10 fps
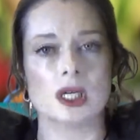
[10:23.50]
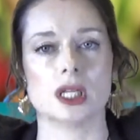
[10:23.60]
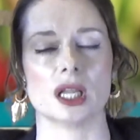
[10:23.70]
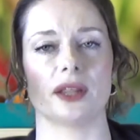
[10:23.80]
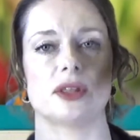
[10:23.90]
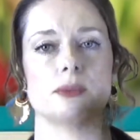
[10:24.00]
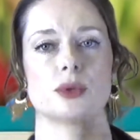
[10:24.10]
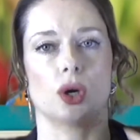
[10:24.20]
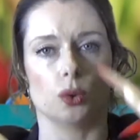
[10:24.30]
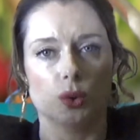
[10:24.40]
let them
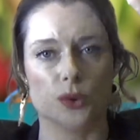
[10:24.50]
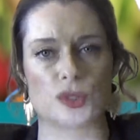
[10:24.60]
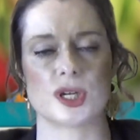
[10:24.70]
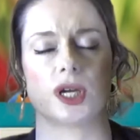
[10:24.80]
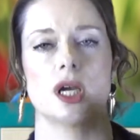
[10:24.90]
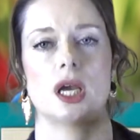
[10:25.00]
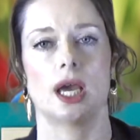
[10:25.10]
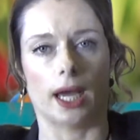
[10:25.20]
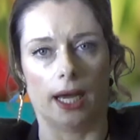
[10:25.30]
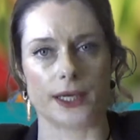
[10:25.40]
go out.
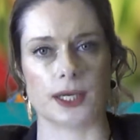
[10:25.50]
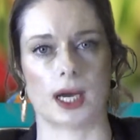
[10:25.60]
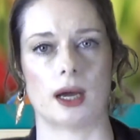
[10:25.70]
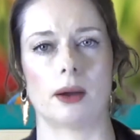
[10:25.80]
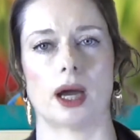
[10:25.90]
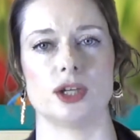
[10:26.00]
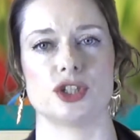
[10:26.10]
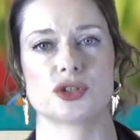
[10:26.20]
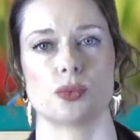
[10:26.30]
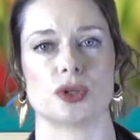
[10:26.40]
And uh, I
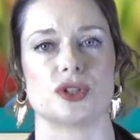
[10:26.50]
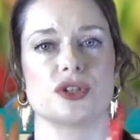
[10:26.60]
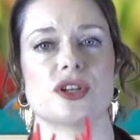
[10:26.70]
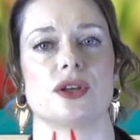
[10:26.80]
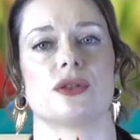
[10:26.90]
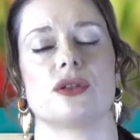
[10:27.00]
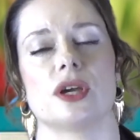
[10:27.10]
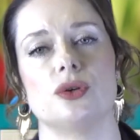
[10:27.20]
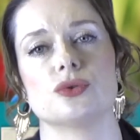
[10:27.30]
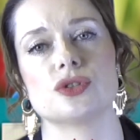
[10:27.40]
just want to say
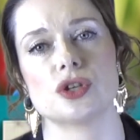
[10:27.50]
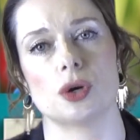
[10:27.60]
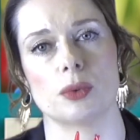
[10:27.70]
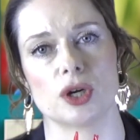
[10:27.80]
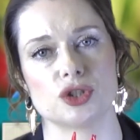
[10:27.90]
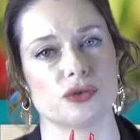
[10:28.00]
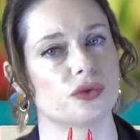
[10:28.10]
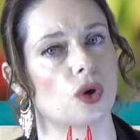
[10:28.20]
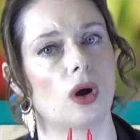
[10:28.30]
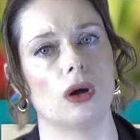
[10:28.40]
thank you so much
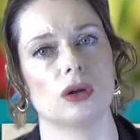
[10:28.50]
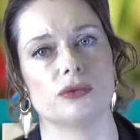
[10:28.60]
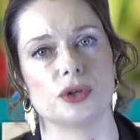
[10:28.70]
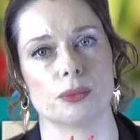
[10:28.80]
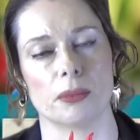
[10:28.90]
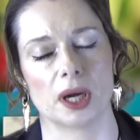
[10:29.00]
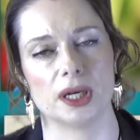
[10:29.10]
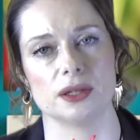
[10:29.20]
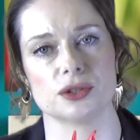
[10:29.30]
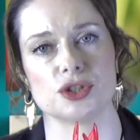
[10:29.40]
for all of your
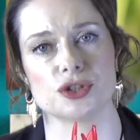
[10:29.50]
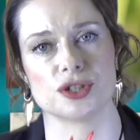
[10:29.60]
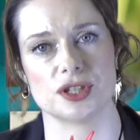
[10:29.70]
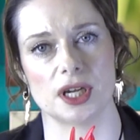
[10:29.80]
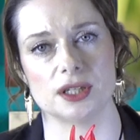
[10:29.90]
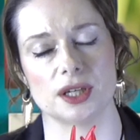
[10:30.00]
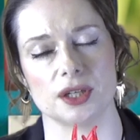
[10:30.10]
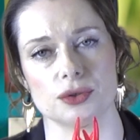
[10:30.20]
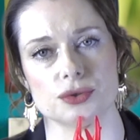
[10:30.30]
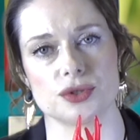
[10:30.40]
money that you're sending,
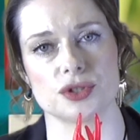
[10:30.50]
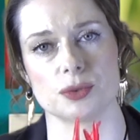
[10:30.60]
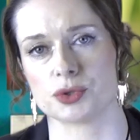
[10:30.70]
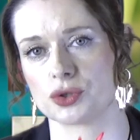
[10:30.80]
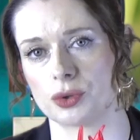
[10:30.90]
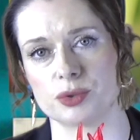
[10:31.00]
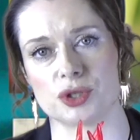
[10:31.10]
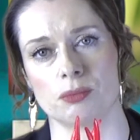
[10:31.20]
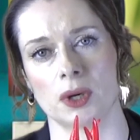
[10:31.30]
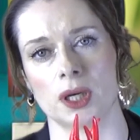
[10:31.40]
your
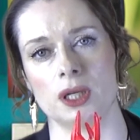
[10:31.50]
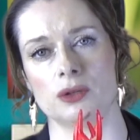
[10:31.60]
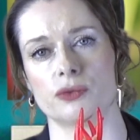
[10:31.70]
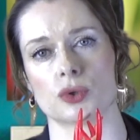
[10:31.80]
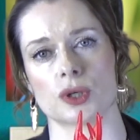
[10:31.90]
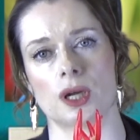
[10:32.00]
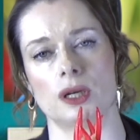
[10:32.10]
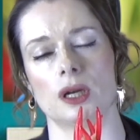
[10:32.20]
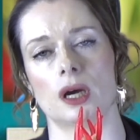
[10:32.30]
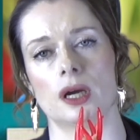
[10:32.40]
subscription money, the four
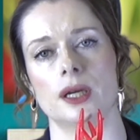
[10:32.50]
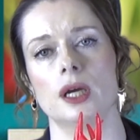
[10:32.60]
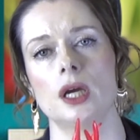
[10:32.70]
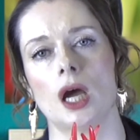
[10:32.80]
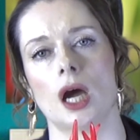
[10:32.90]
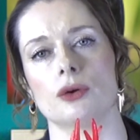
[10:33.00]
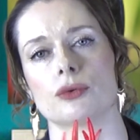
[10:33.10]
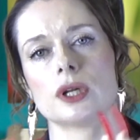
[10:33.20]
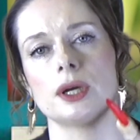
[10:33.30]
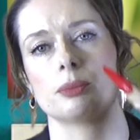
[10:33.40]
ninety-nine. I
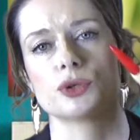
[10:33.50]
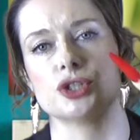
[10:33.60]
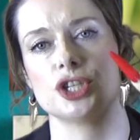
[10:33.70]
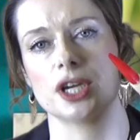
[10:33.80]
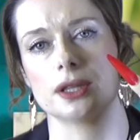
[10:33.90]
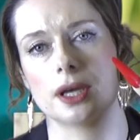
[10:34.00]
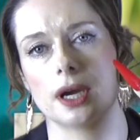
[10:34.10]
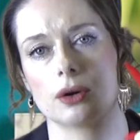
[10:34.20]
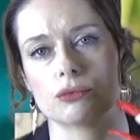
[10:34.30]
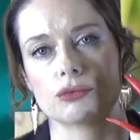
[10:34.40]
really appreciate
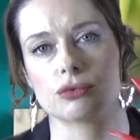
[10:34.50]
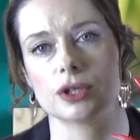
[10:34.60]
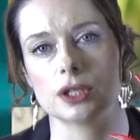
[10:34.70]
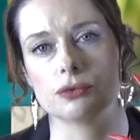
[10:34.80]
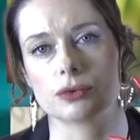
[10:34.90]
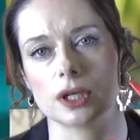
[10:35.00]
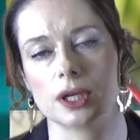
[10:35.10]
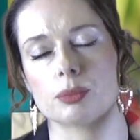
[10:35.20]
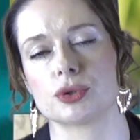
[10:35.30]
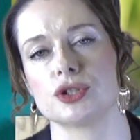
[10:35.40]
that. I really, really
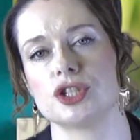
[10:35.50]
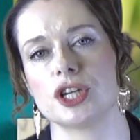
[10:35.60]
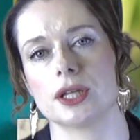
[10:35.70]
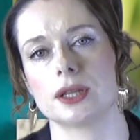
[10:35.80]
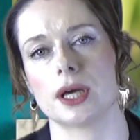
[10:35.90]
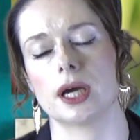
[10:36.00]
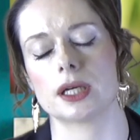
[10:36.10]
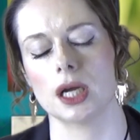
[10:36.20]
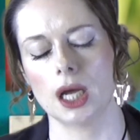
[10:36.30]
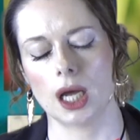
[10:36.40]
appreciate
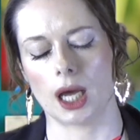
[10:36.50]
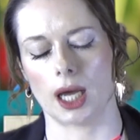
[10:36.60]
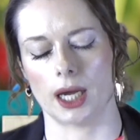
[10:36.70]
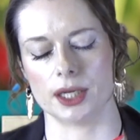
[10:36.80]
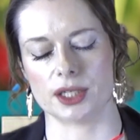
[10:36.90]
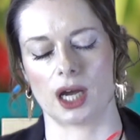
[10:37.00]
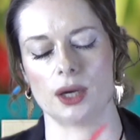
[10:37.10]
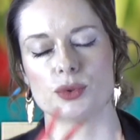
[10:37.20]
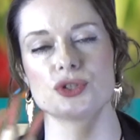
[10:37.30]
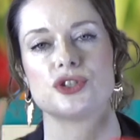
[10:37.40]
that. And I
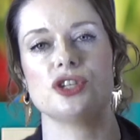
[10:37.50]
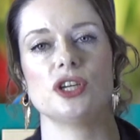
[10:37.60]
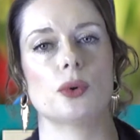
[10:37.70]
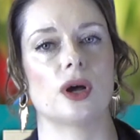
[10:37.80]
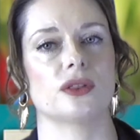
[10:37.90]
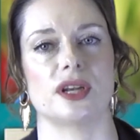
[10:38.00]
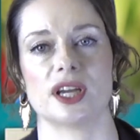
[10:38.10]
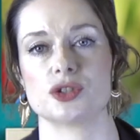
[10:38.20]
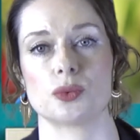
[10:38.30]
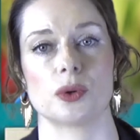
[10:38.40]
will see you on the
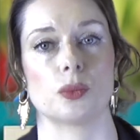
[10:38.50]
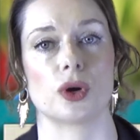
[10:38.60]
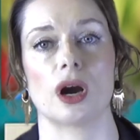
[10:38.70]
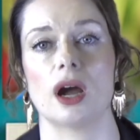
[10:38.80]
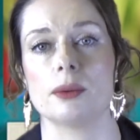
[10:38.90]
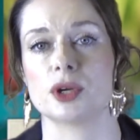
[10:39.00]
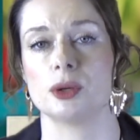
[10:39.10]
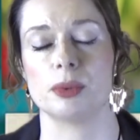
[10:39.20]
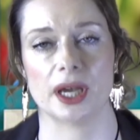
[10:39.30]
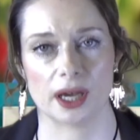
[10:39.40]
next one, where I'm going
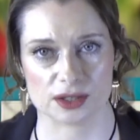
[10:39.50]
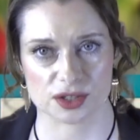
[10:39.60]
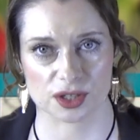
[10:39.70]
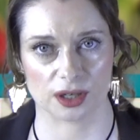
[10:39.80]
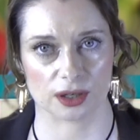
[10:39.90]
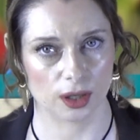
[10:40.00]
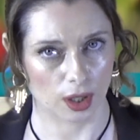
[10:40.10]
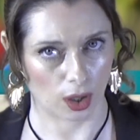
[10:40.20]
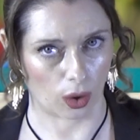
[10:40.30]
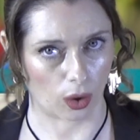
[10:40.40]
to be asking
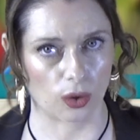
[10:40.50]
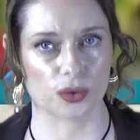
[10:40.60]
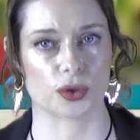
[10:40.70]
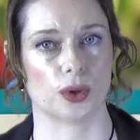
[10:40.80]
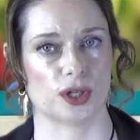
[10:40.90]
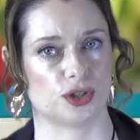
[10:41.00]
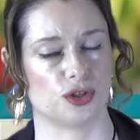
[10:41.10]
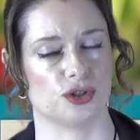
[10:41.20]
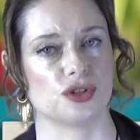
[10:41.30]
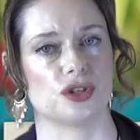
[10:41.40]
all the
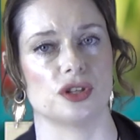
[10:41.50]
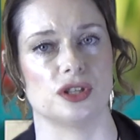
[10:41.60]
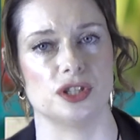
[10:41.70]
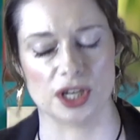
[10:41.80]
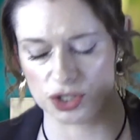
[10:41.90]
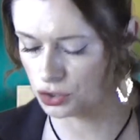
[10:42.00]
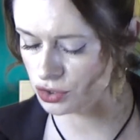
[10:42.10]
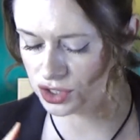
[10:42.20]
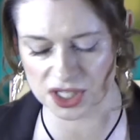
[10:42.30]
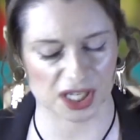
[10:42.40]
questions that
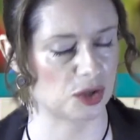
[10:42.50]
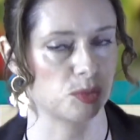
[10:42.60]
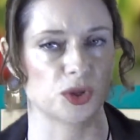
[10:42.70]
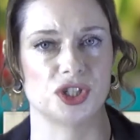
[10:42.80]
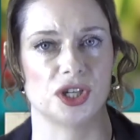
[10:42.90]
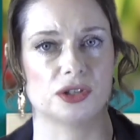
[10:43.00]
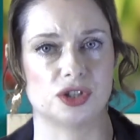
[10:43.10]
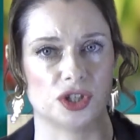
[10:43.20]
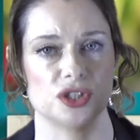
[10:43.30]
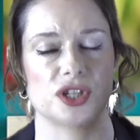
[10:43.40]
you're desperate to,
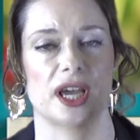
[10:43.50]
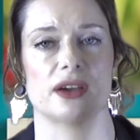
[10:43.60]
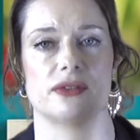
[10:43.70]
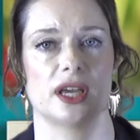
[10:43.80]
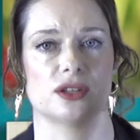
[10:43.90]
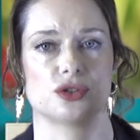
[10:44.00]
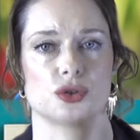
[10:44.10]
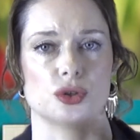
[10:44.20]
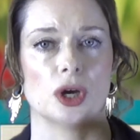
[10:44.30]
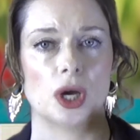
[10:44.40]
to, to have
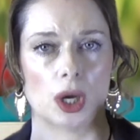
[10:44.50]
answered